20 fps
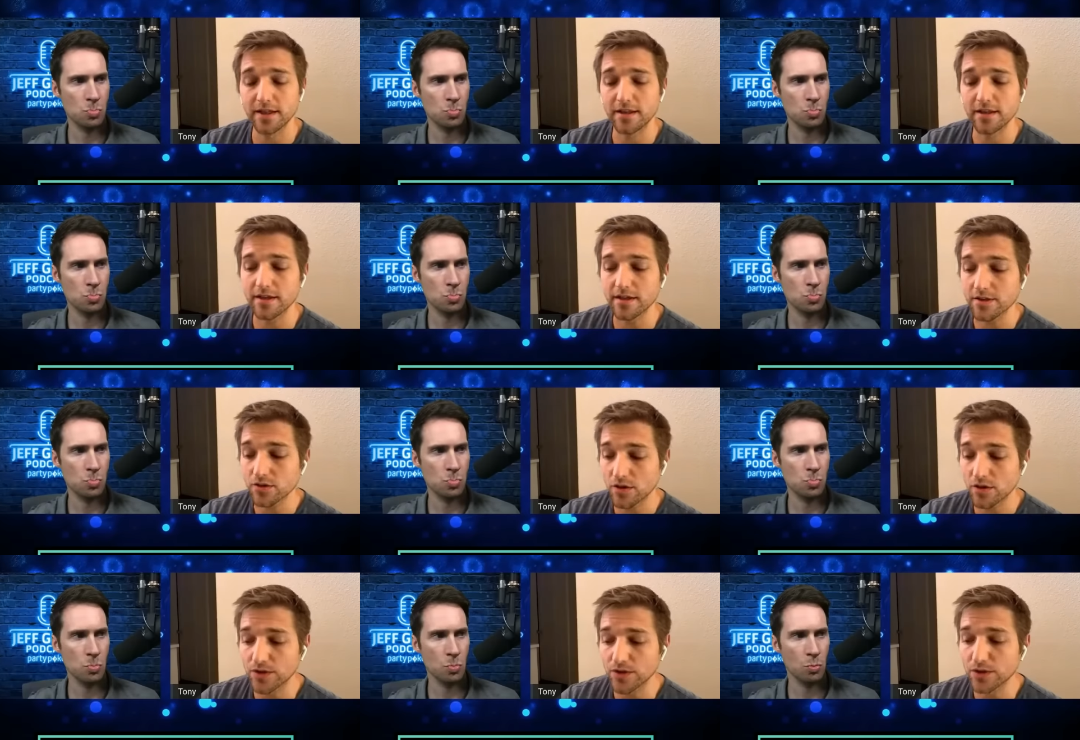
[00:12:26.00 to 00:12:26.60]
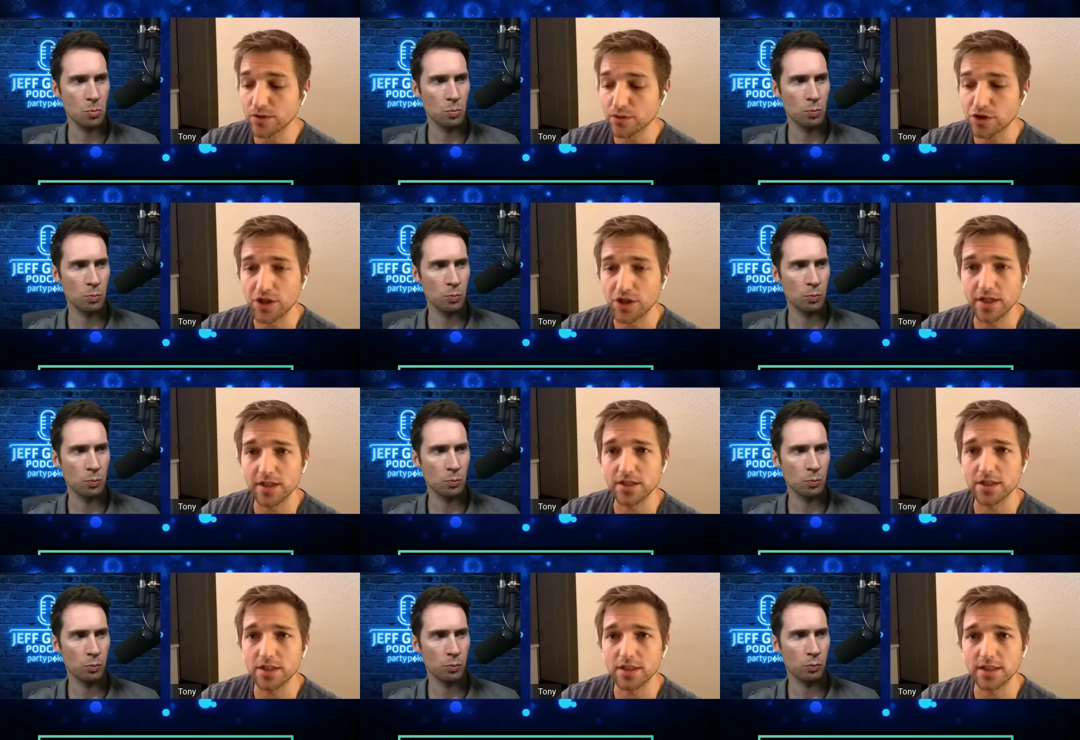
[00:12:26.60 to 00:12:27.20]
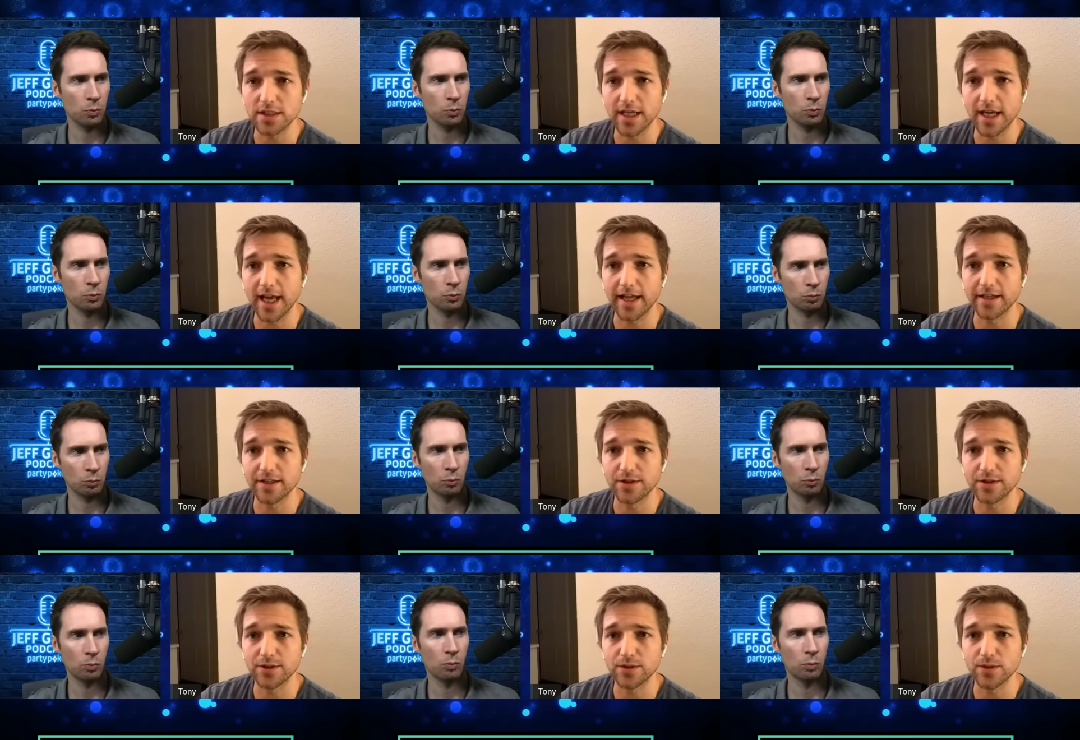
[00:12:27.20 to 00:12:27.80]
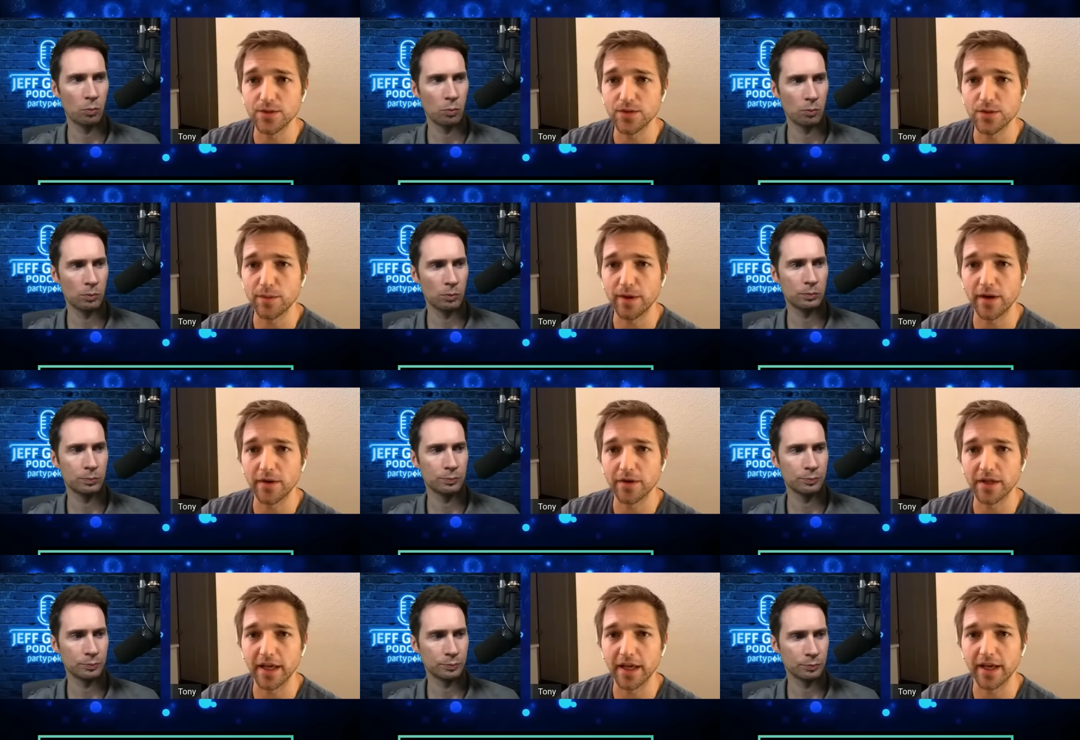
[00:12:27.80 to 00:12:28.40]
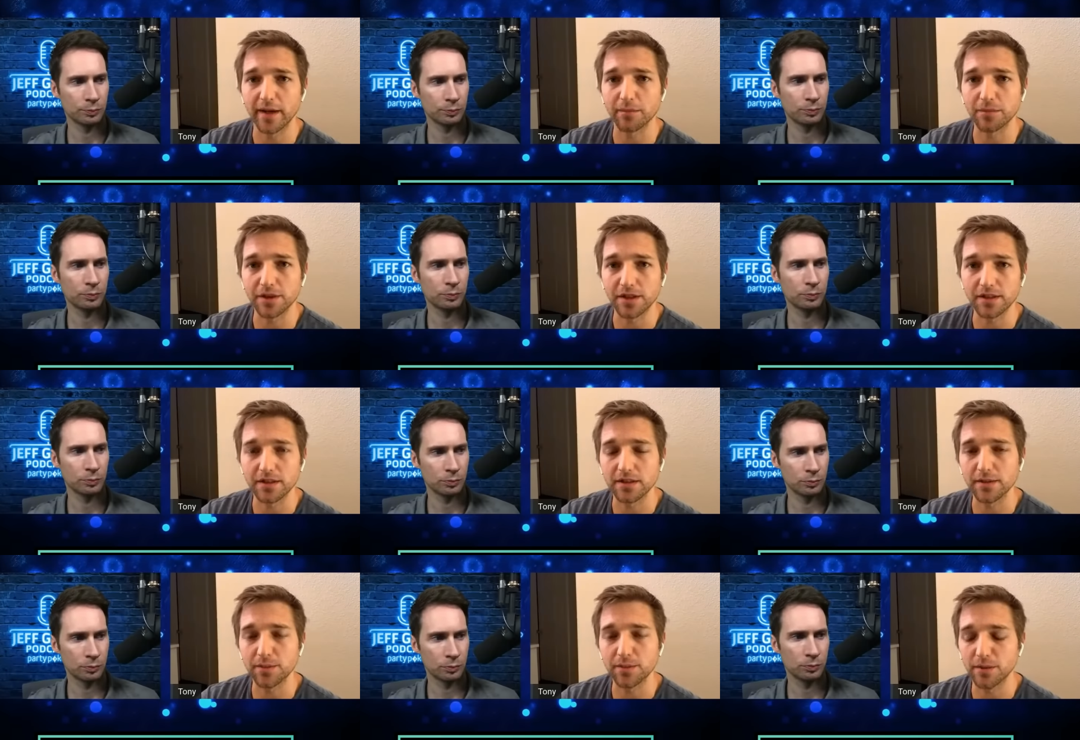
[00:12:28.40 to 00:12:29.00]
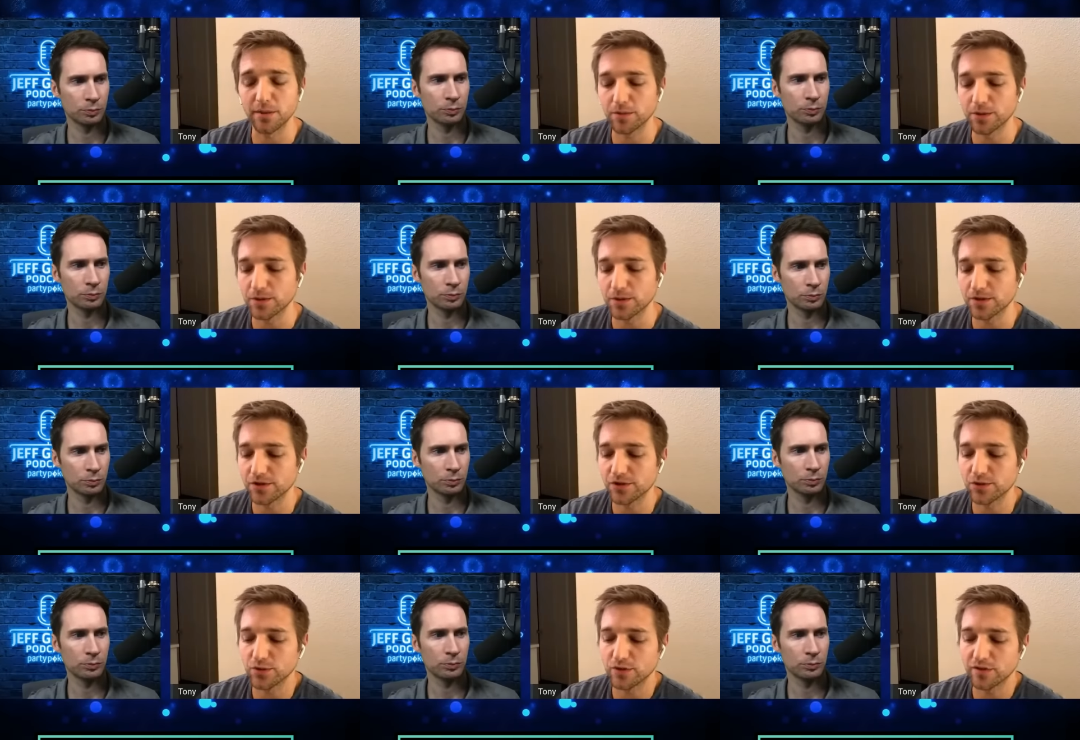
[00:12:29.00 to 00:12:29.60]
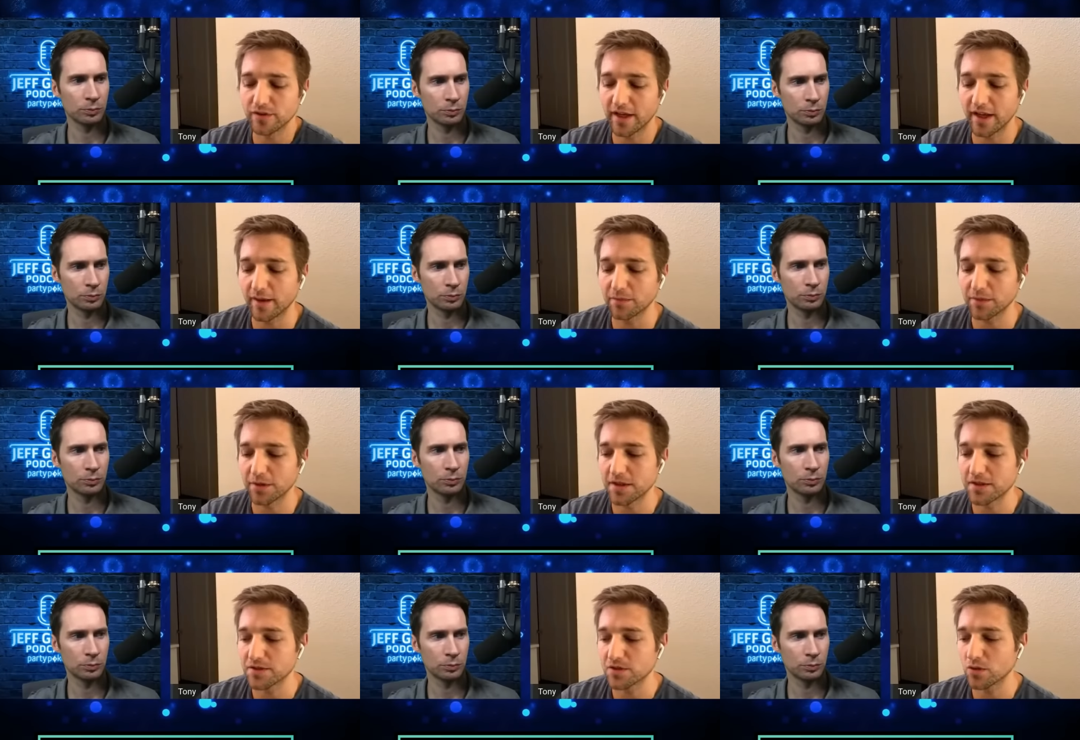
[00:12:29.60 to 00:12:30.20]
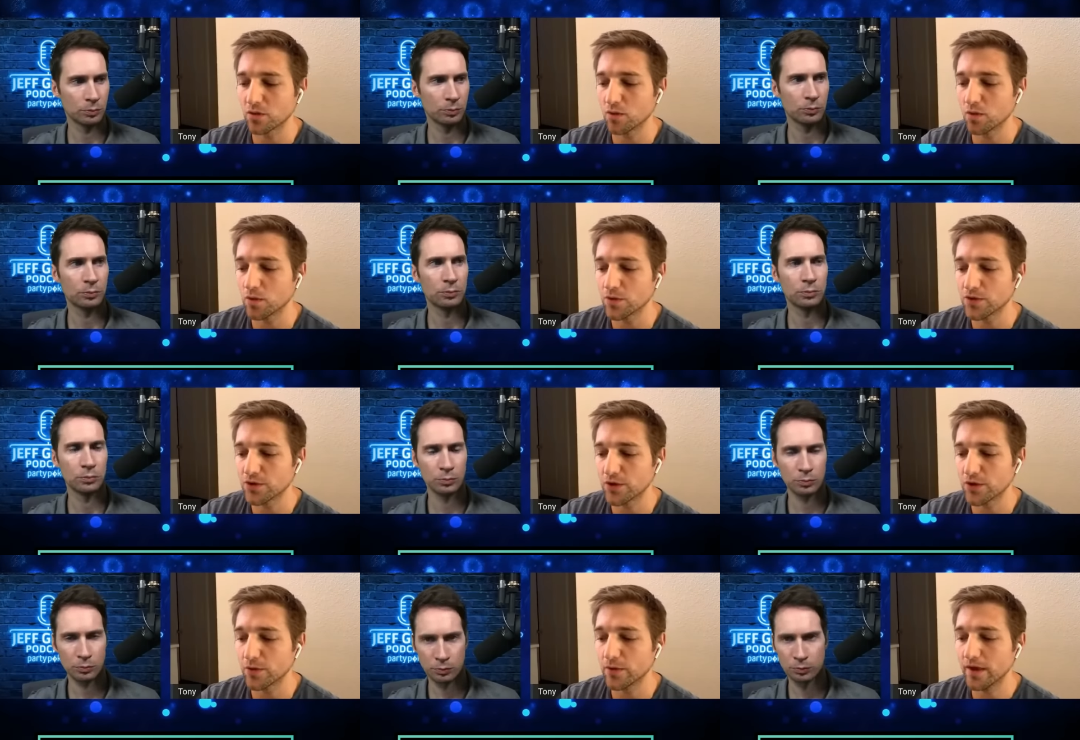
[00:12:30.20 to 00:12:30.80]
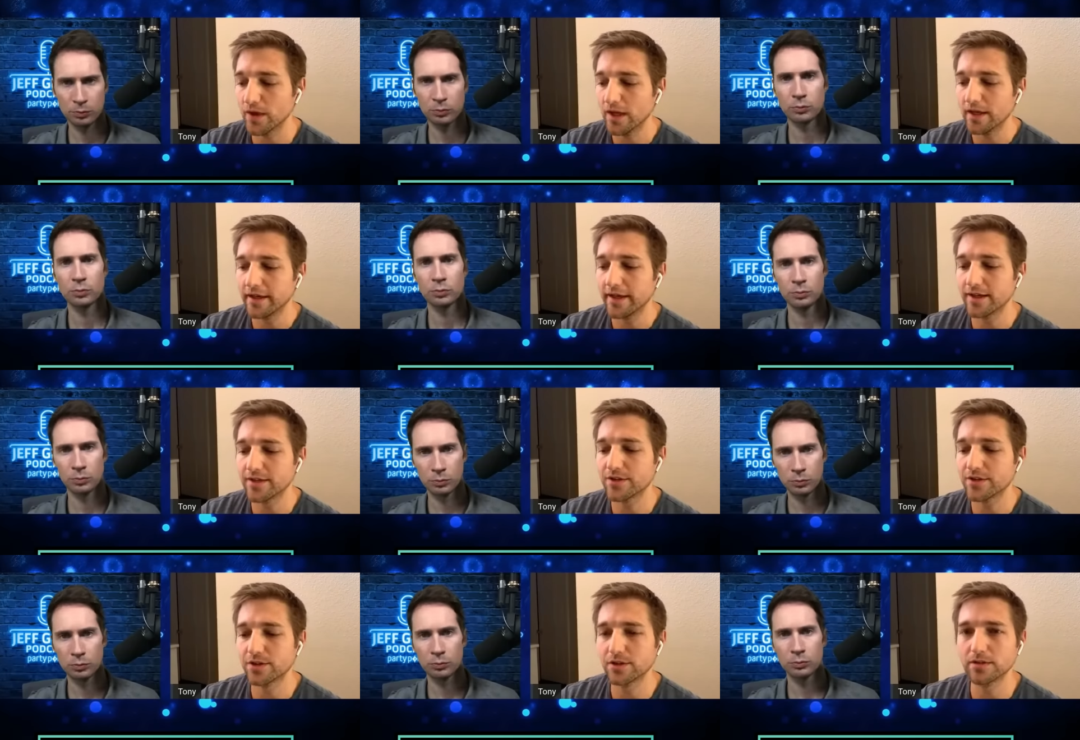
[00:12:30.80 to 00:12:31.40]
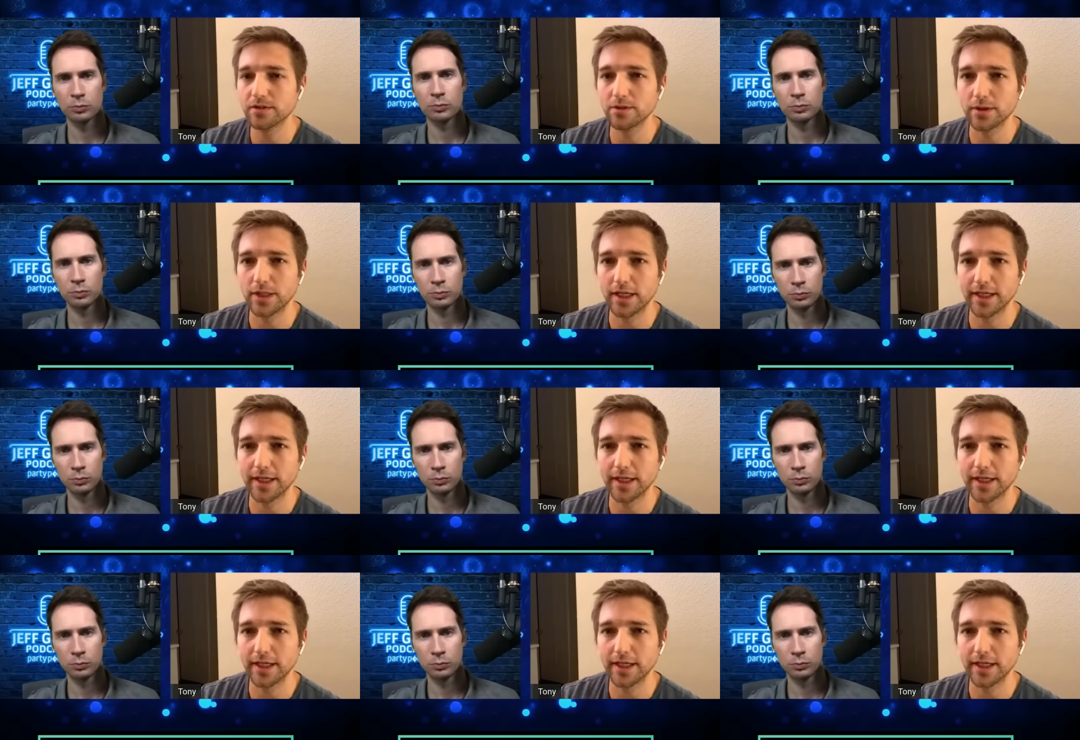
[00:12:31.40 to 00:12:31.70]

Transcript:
Speaker 1: I think, is also changing attitudes about gambling and that people are just sort of gambling as a whole. So yeah, certainly